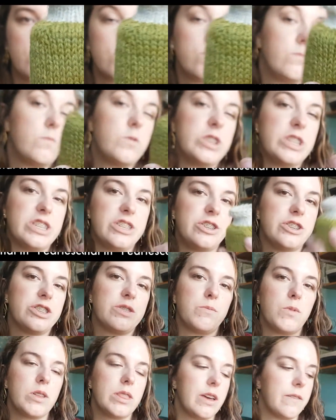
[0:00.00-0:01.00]
which is just
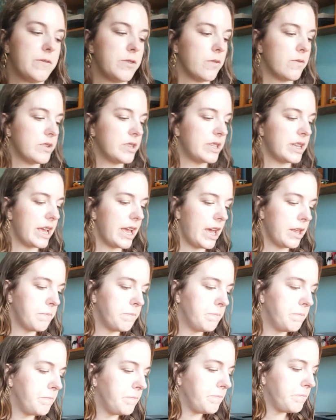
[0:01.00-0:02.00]
some more leftovers that I had.
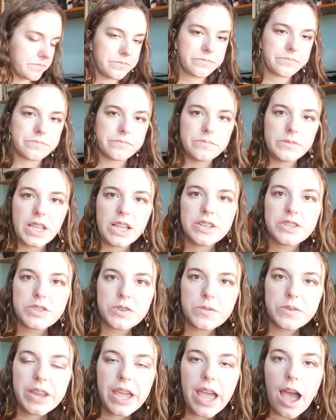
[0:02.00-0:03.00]
So
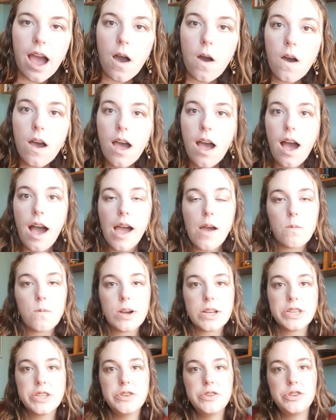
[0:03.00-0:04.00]
now I
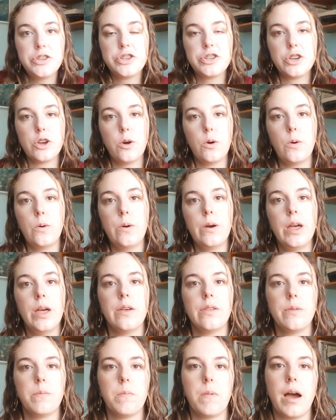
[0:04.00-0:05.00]
want to show
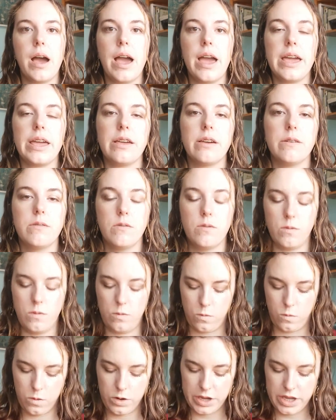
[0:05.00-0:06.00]
my
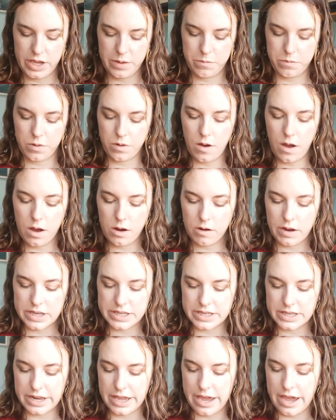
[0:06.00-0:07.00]
work in progress
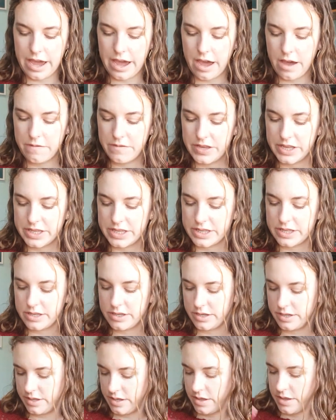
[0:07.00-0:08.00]
that I have. It's,
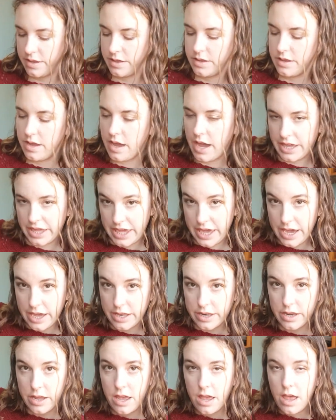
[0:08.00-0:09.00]

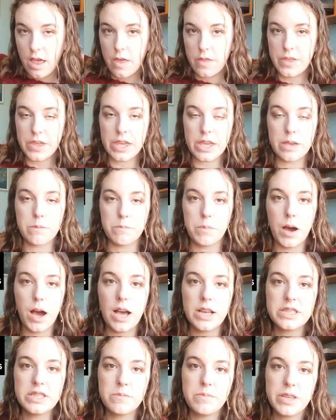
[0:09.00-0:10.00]
again, the
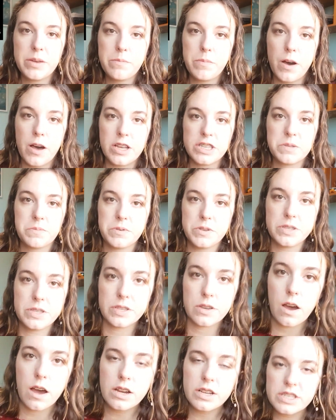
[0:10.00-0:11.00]
Impossibly Possible
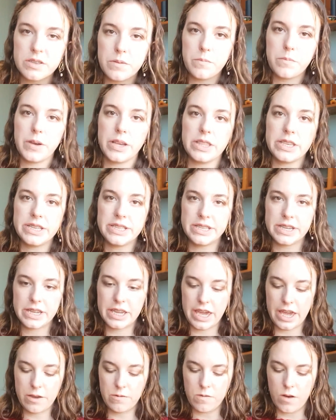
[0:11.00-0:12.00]
socks by Lisa
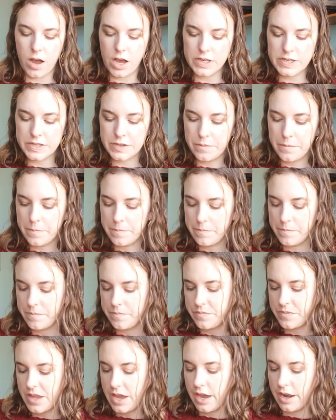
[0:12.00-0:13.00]
K. Ross.
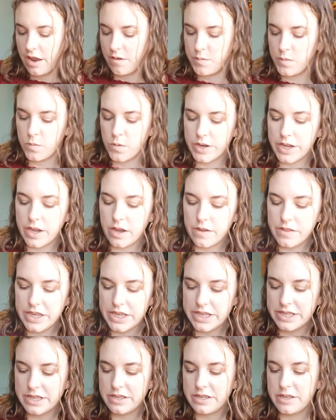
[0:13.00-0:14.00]
And I've been working on
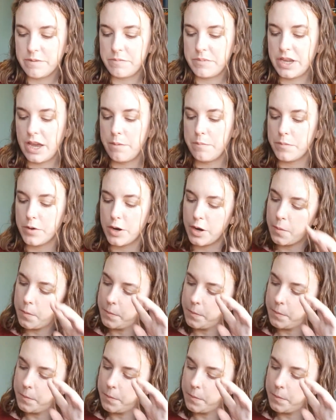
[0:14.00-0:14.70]
these since September,